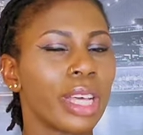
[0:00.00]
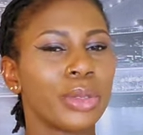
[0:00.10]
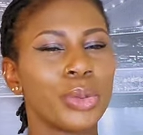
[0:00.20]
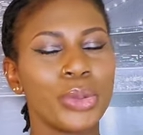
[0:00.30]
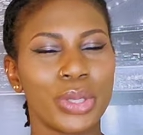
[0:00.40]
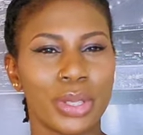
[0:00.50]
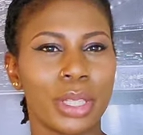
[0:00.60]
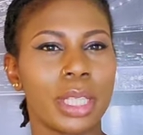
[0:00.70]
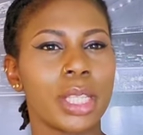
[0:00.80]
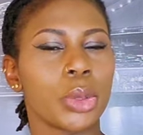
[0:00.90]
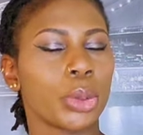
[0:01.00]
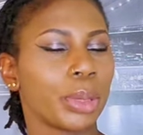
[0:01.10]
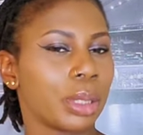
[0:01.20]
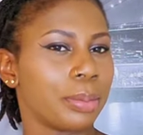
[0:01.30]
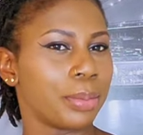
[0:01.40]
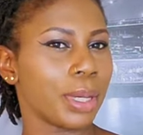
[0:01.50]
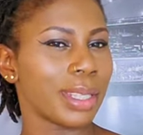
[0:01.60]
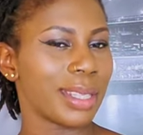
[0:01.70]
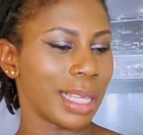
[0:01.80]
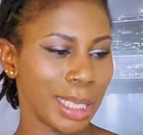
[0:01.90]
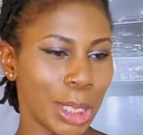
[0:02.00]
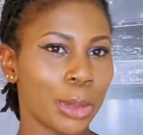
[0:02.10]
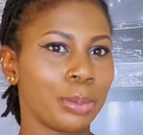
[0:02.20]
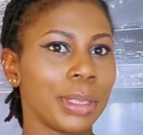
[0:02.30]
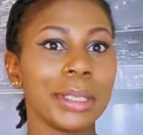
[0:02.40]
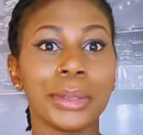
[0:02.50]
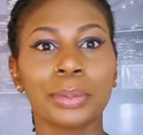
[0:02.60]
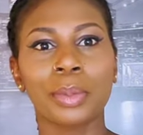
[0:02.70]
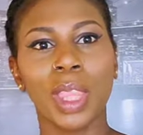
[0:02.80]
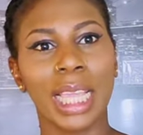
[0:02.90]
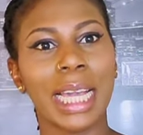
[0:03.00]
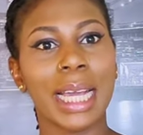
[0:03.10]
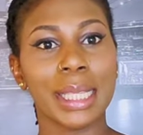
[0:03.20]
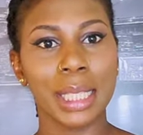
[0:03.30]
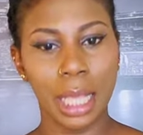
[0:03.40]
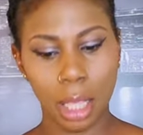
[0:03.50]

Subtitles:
and also in the description box down below. Guys,